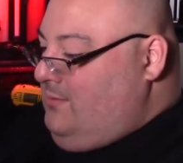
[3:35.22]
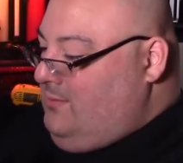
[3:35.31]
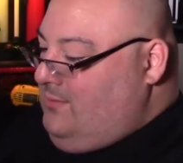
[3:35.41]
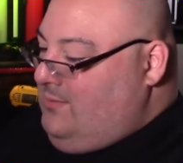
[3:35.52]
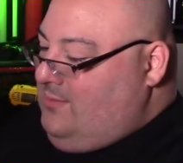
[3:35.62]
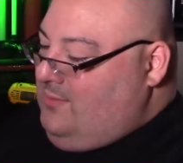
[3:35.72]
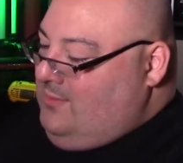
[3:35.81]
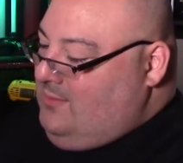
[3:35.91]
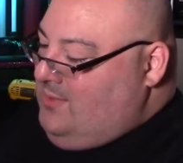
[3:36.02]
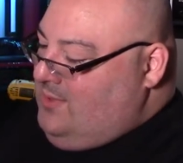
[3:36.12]

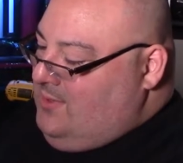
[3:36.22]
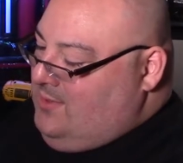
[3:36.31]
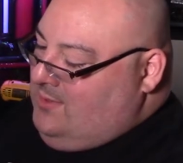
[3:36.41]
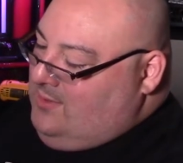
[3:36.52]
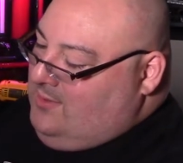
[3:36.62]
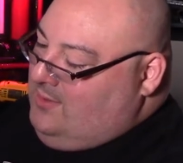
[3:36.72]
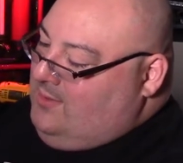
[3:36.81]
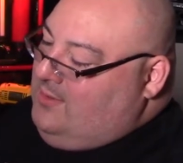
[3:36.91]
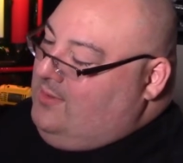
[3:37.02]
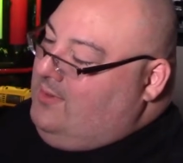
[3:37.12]

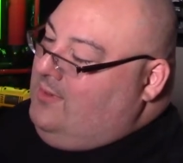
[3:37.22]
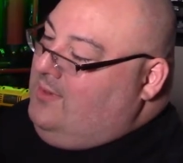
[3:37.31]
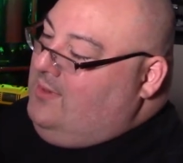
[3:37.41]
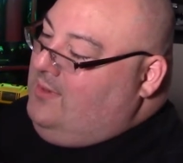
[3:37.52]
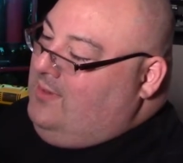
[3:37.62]
(no one is talking)